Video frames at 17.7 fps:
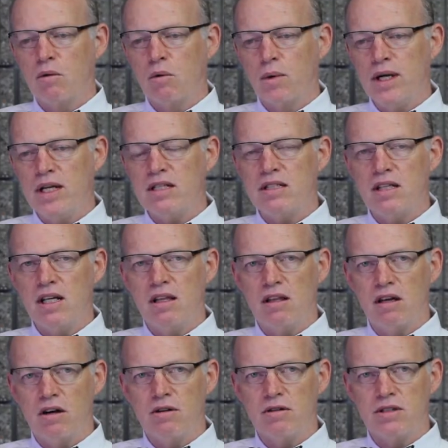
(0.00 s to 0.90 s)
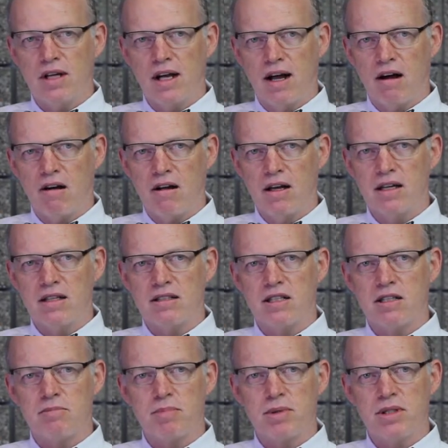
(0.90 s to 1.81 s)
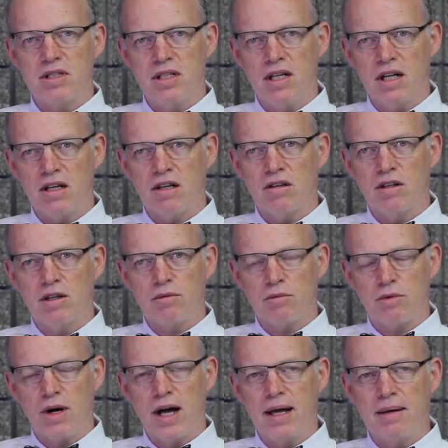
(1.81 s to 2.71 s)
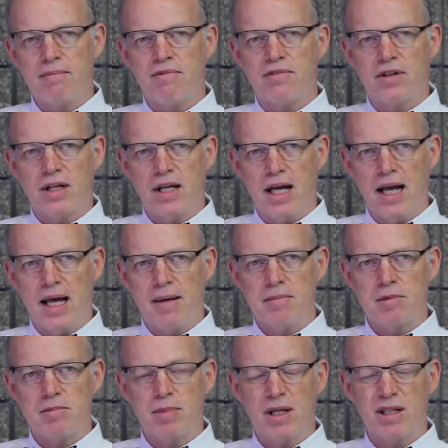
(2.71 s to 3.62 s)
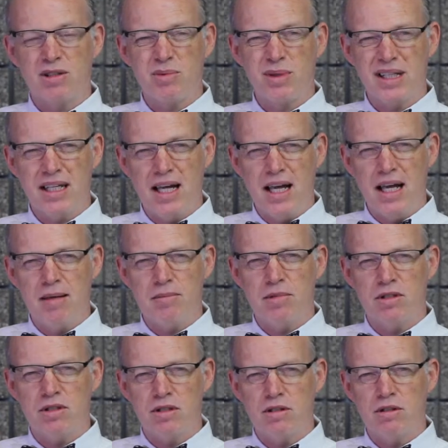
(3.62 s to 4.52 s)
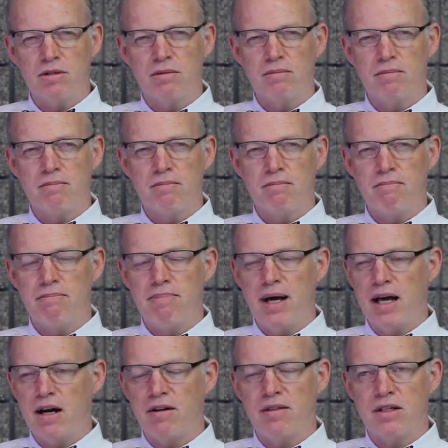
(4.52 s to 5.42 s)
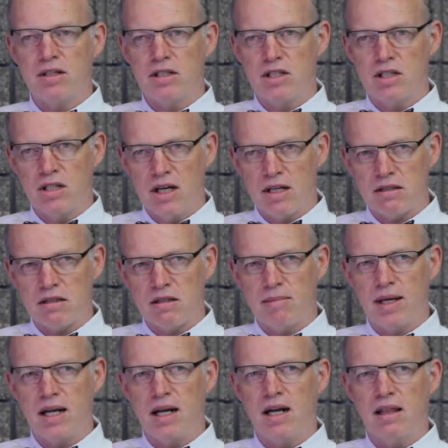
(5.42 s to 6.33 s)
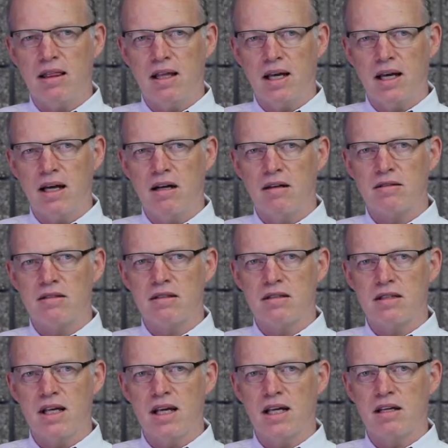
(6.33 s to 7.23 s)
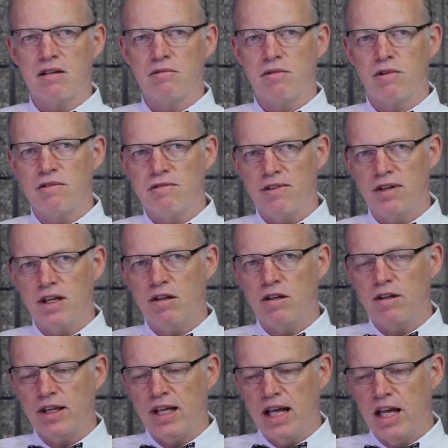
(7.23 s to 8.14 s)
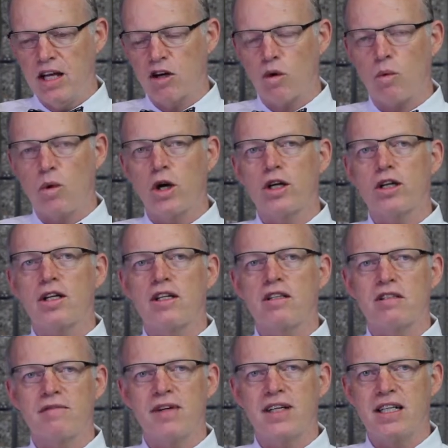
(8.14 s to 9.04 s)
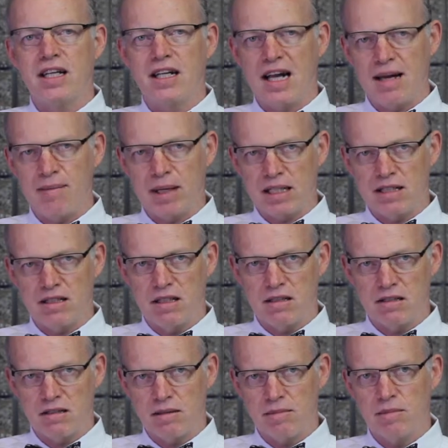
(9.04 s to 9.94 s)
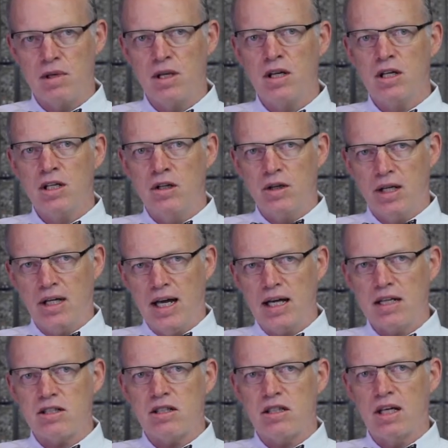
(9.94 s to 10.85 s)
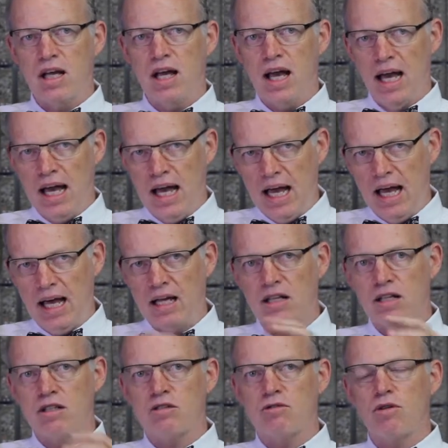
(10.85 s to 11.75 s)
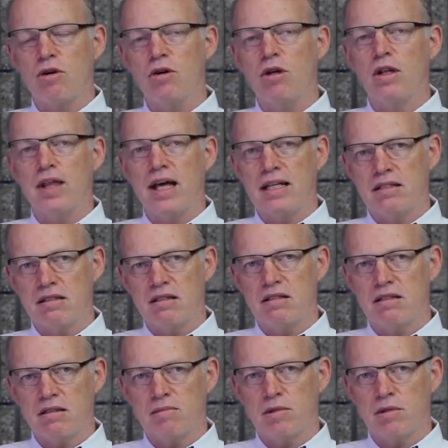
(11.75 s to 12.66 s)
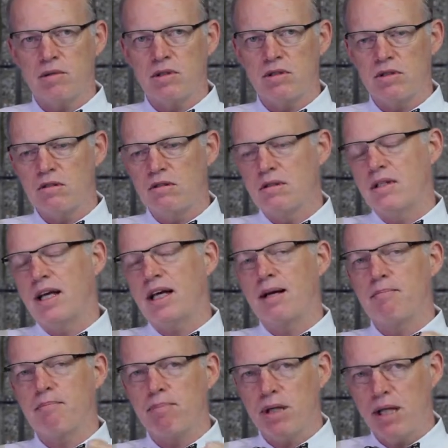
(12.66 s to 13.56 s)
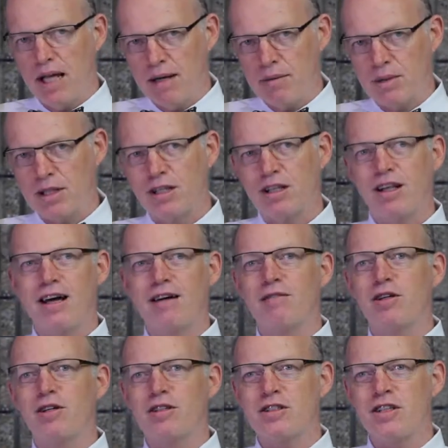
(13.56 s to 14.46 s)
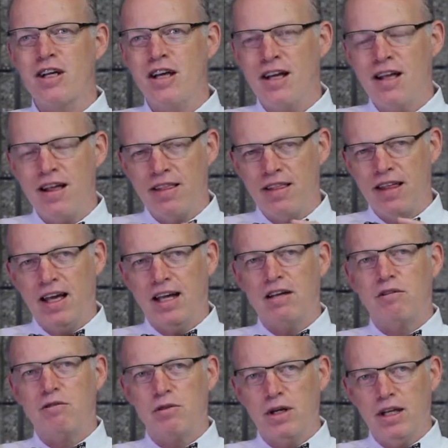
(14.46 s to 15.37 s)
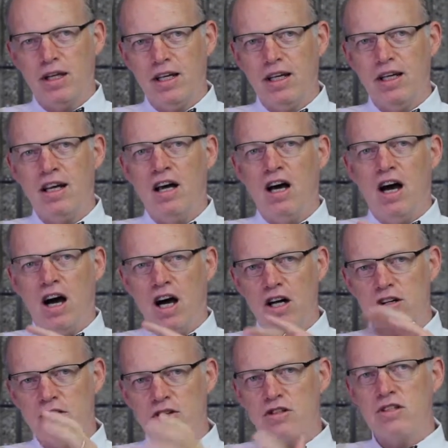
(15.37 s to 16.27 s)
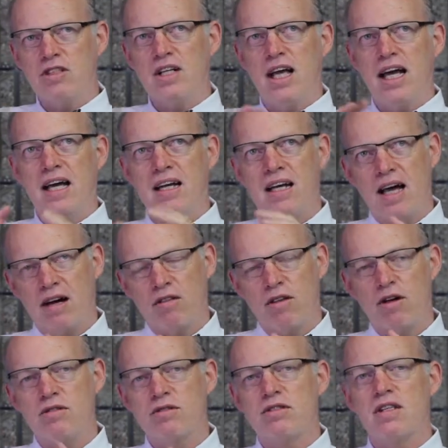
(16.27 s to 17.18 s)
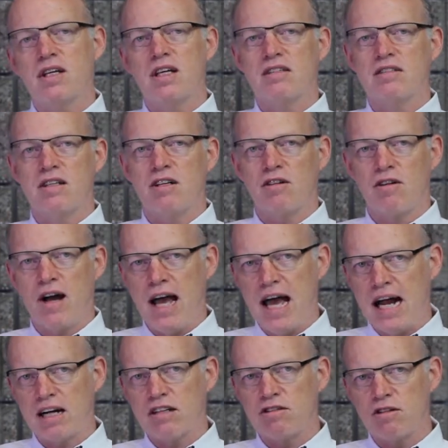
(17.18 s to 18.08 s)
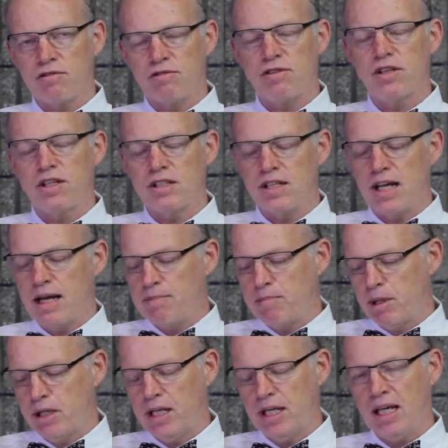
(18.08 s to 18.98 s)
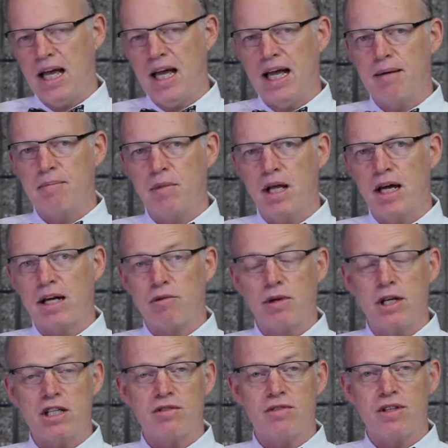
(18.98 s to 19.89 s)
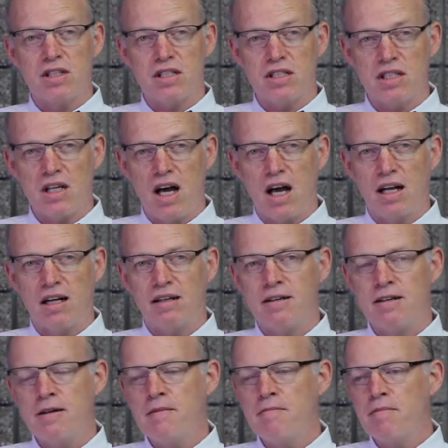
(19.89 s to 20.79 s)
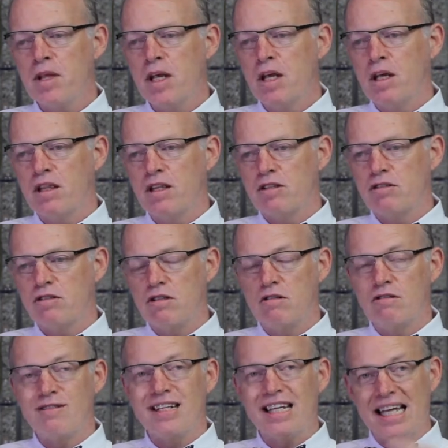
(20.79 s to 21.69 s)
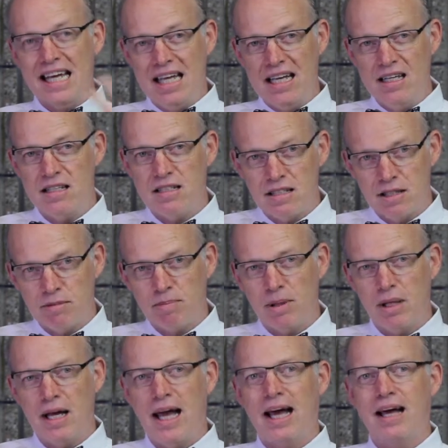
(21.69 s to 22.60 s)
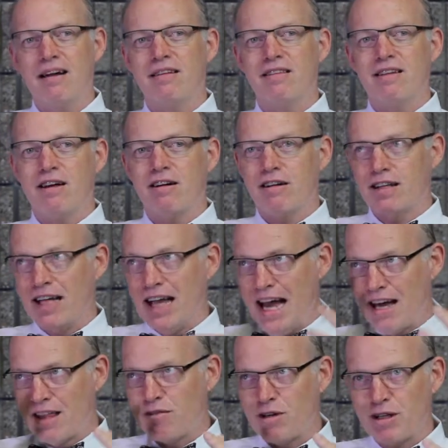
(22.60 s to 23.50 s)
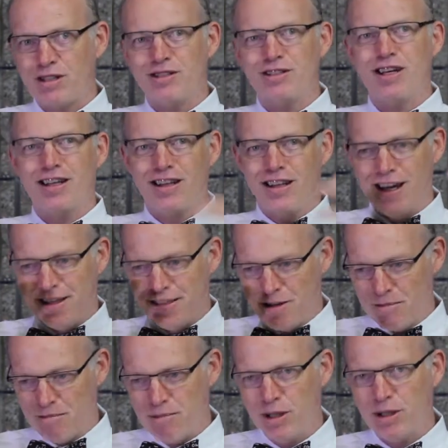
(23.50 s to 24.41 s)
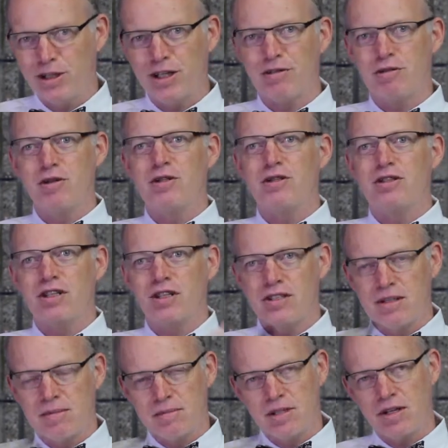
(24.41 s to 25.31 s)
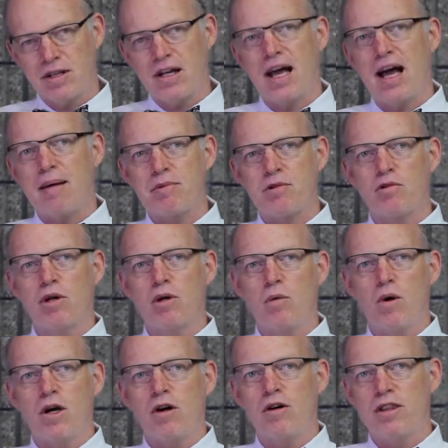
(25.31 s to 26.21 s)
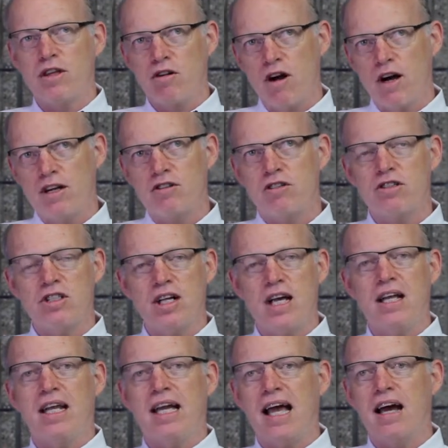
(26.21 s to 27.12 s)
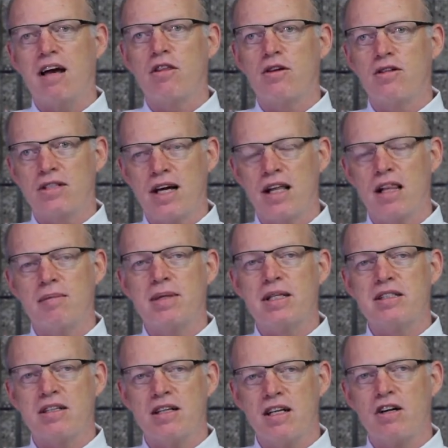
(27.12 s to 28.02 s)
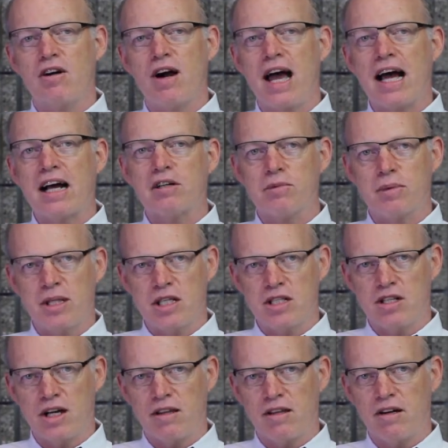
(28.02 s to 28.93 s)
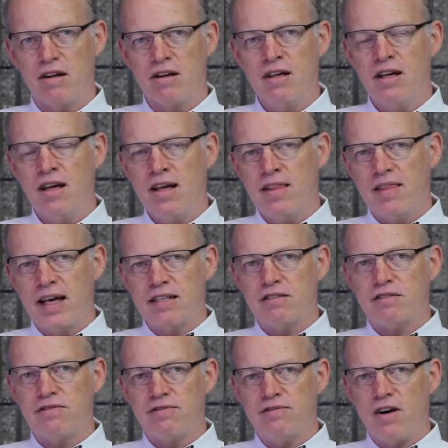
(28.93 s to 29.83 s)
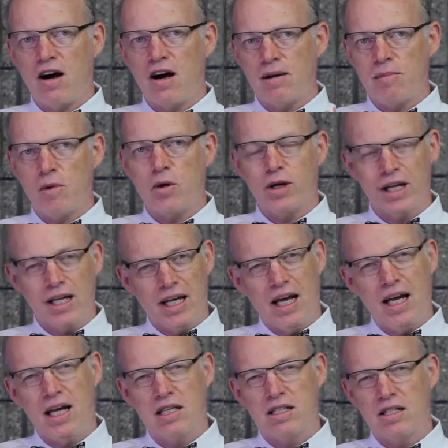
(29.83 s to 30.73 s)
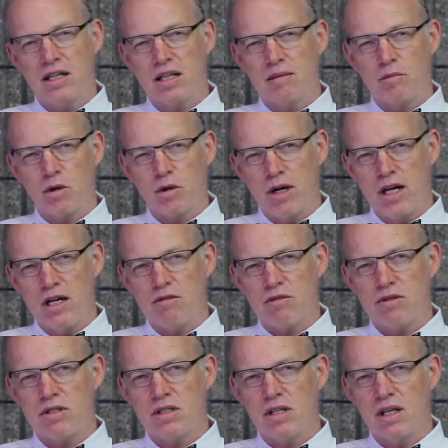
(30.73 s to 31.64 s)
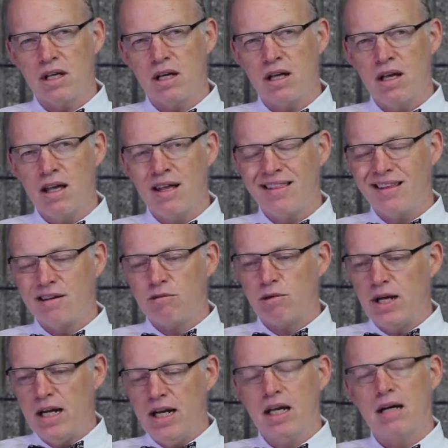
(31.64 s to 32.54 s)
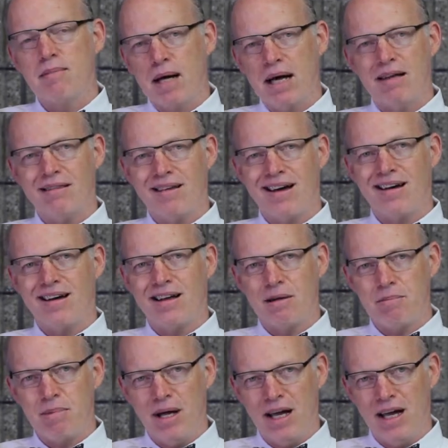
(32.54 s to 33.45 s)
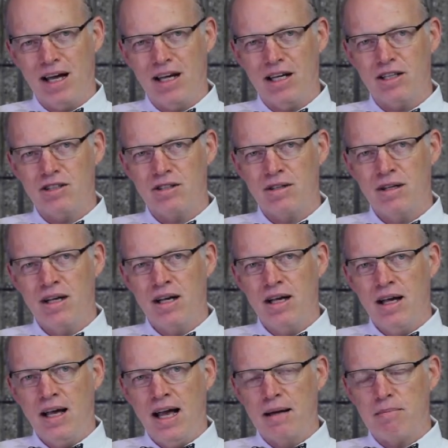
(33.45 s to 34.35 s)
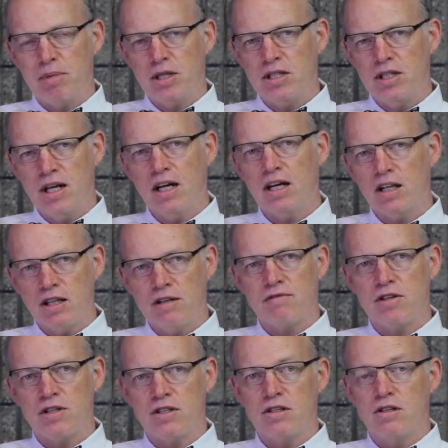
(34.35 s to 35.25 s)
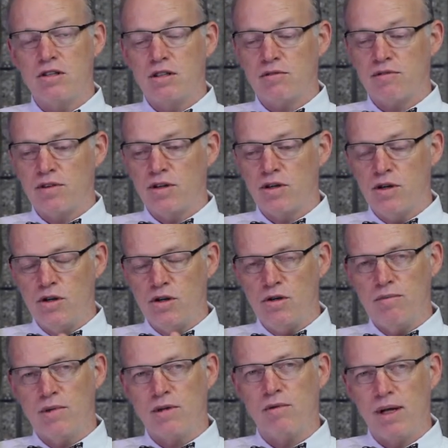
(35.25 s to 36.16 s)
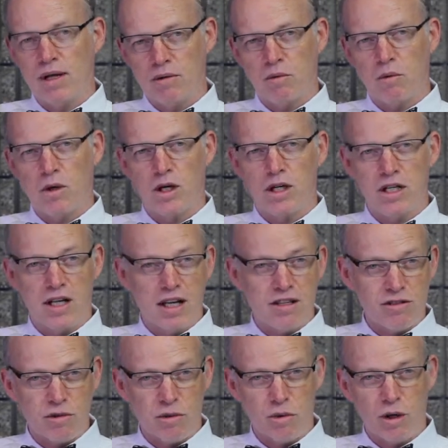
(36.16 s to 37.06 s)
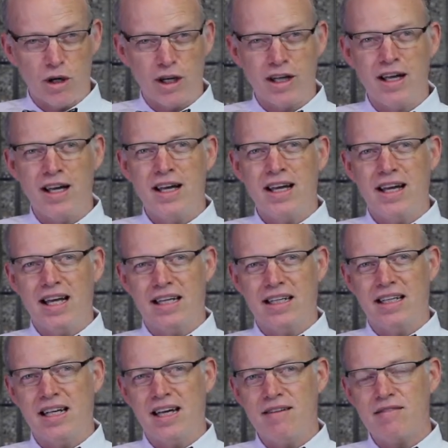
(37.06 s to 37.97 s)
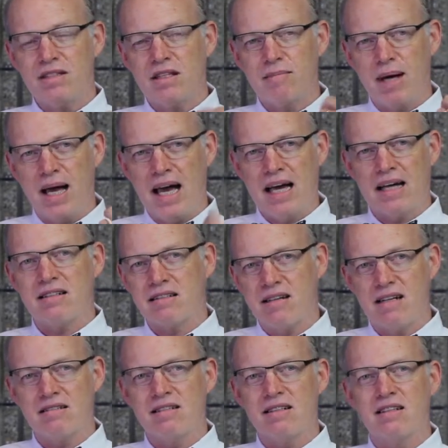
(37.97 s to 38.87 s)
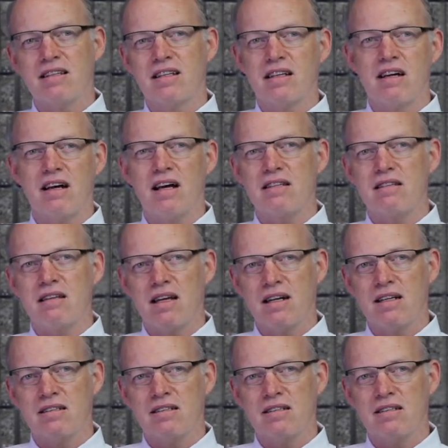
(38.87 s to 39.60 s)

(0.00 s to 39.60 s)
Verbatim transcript: We see those areas as particularly ripe for games because what games do better than just about anything else is they can reveal the inner workings of a dynamic system. You can actually hand control that system to a student. They can play with the levers. They can really understand how those things interact. So for example, in a game like Reach for the Sun, the student is the plant. They're gathering sunlight, they're building root systems, they're capturing water, and they're understanding how those elements interact with each other. That's far more engaging and more interesting than reading about that on a page. And particularly for students for whom the written word doesn't work, it gives them access into the content.